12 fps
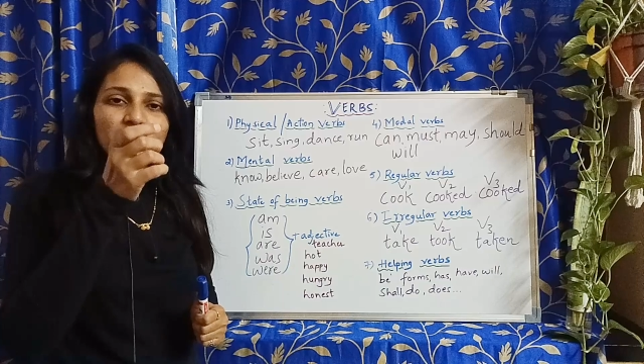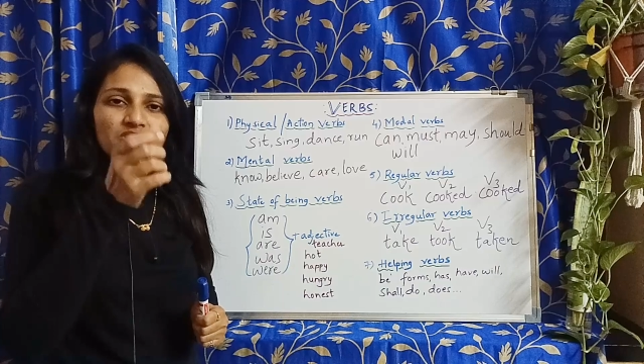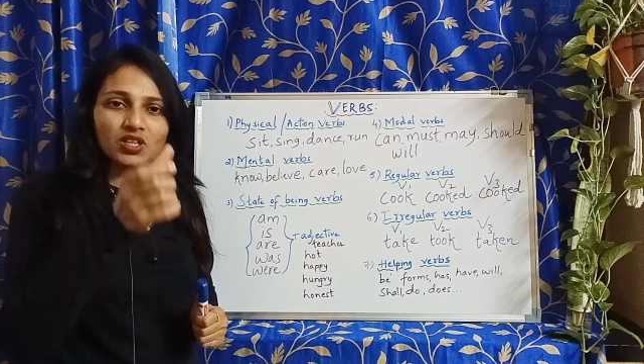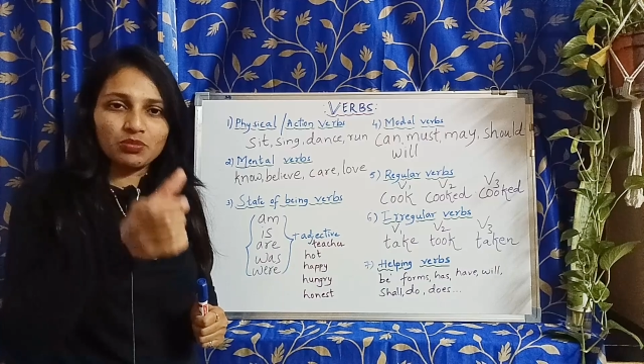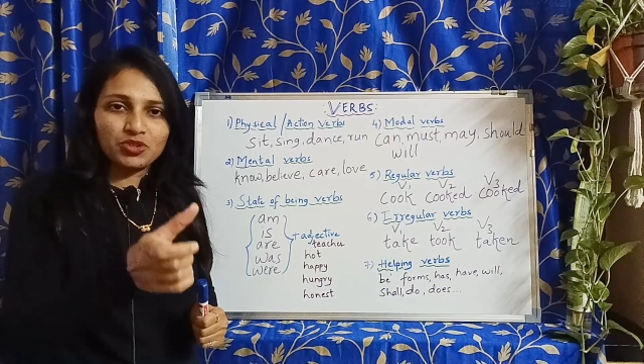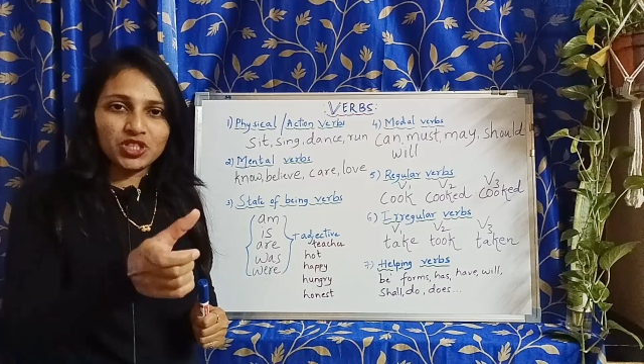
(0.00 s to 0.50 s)

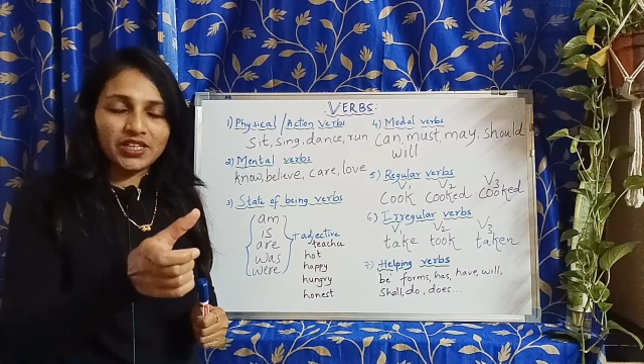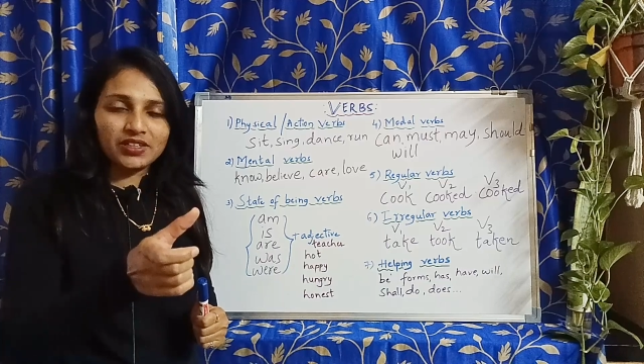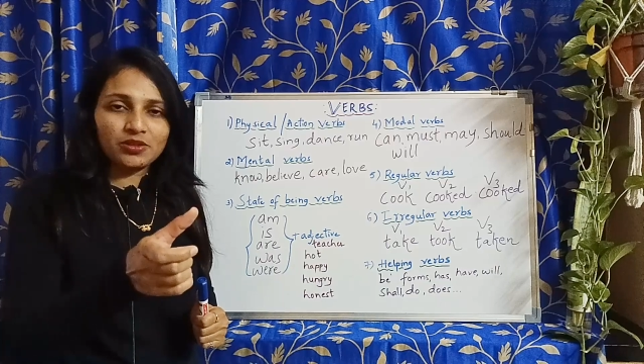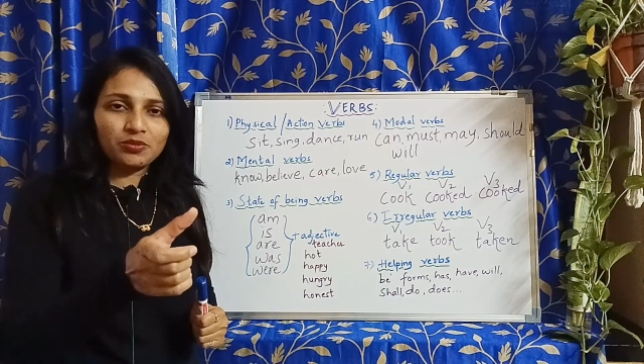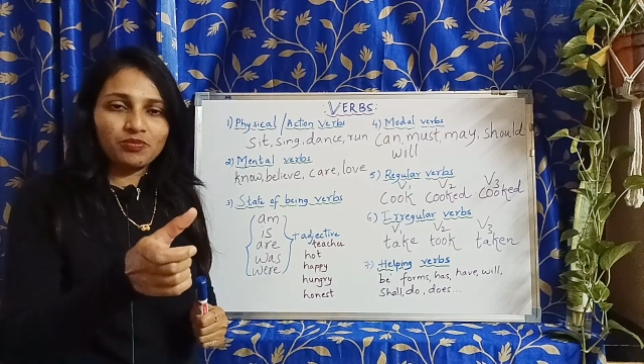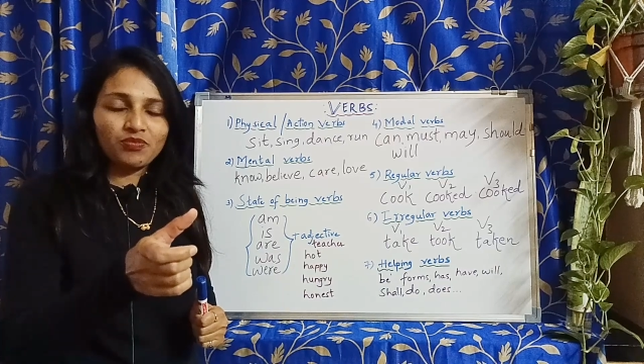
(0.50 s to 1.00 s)
subject
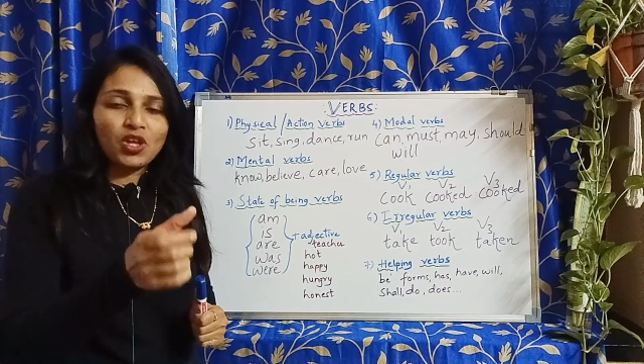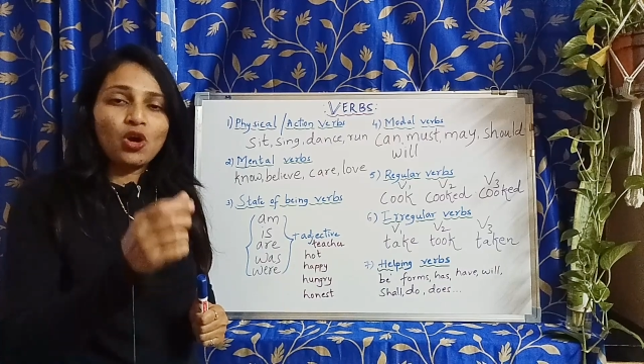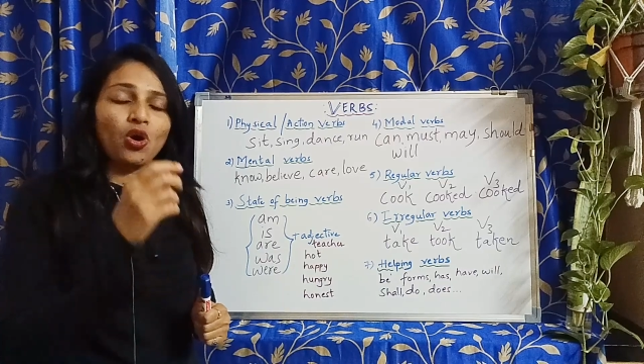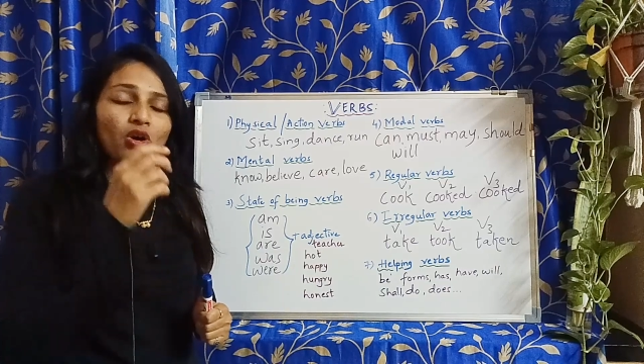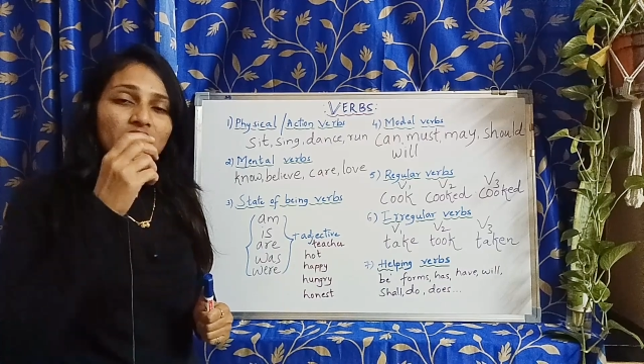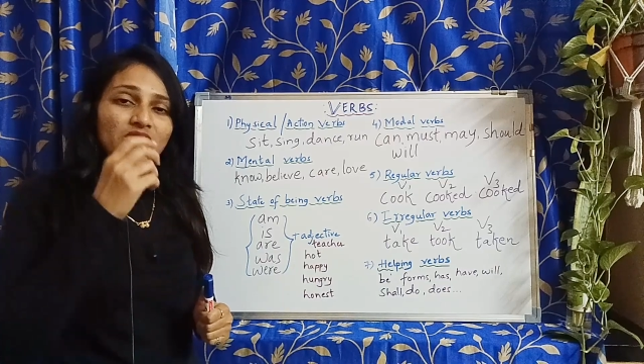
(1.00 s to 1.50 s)

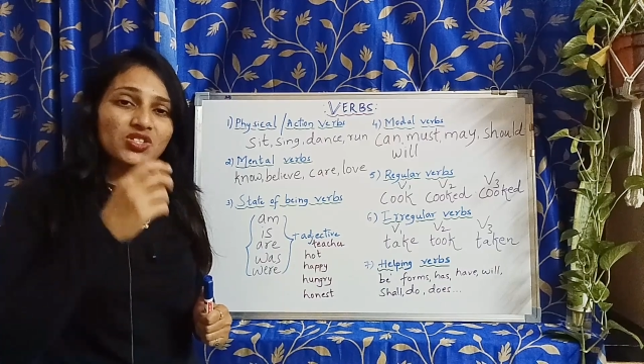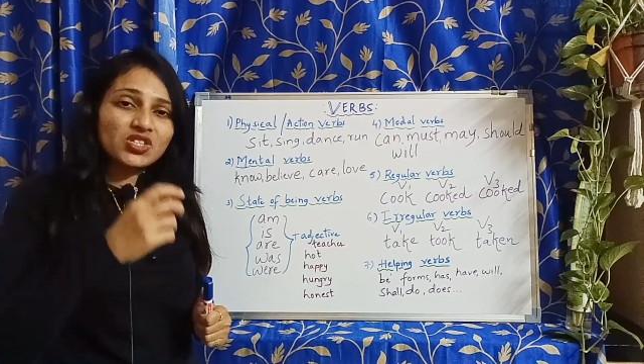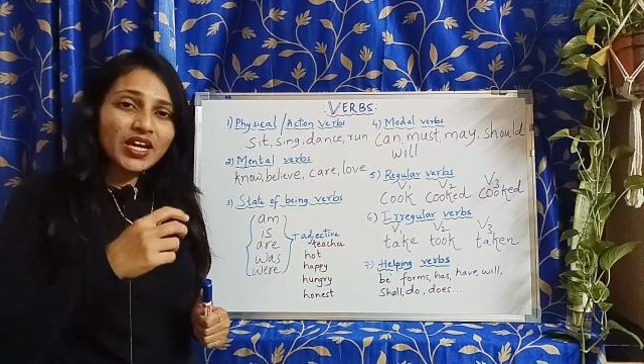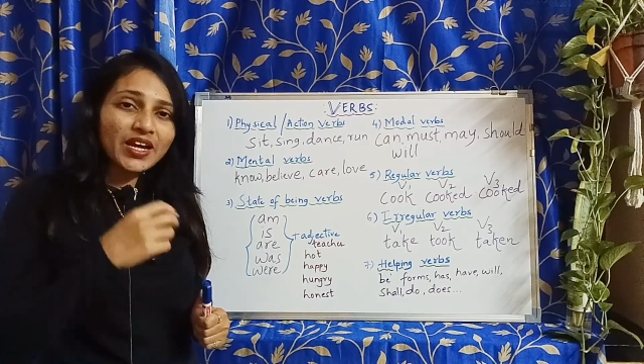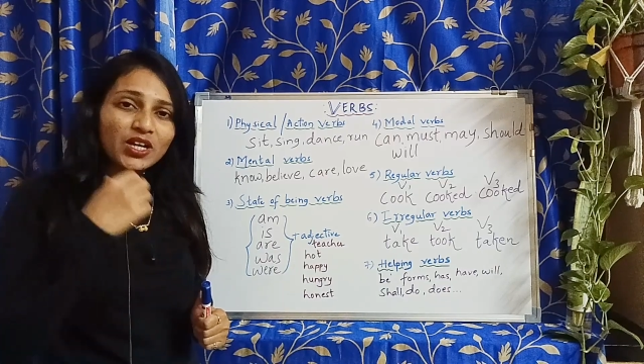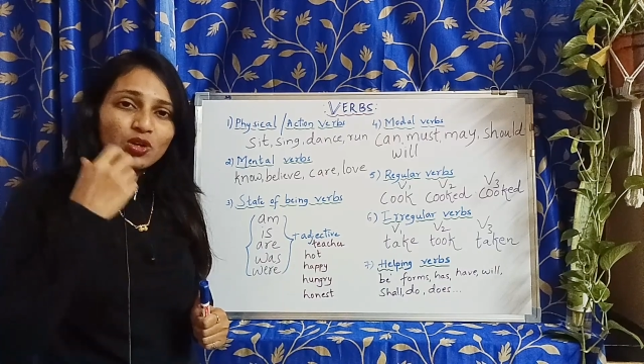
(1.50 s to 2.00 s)
or the
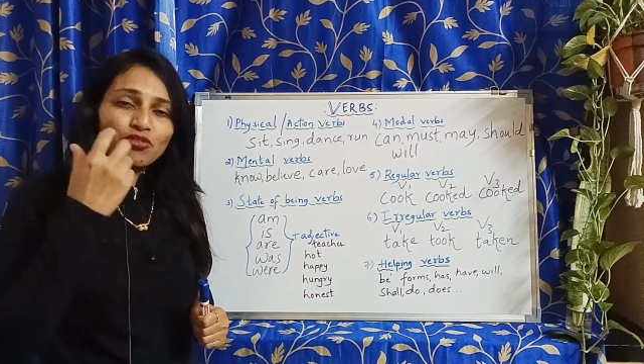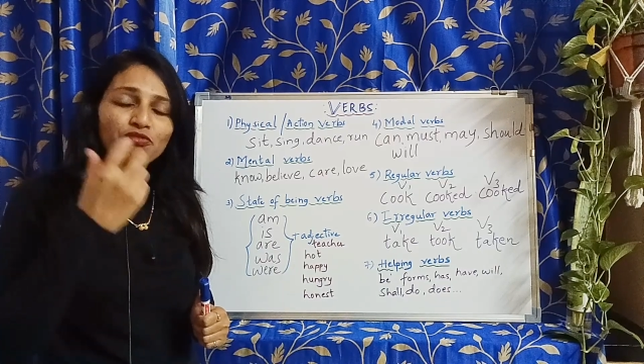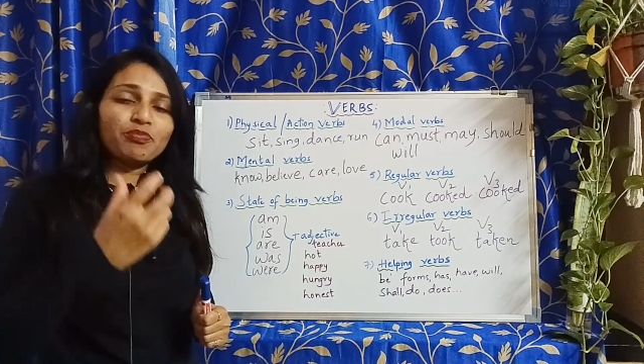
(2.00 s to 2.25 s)
state of